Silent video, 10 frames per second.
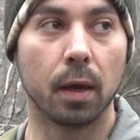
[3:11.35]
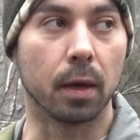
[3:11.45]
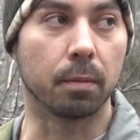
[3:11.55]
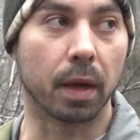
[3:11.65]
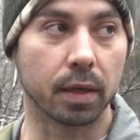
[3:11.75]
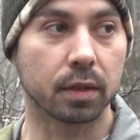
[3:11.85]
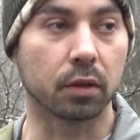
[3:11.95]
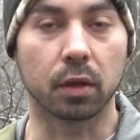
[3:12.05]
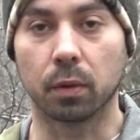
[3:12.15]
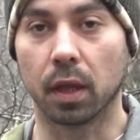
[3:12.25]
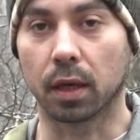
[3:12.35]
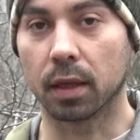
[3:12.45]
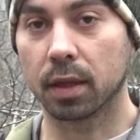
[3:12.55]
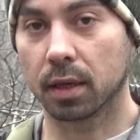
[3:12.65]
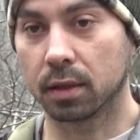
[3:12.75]
And basically when they
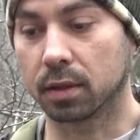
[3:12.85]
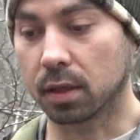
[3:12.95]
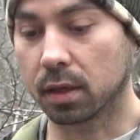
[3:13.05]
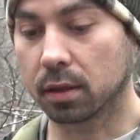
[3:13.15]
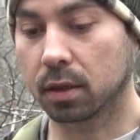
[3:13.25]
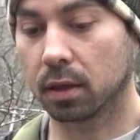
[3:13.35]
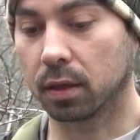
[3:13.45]
get that disease,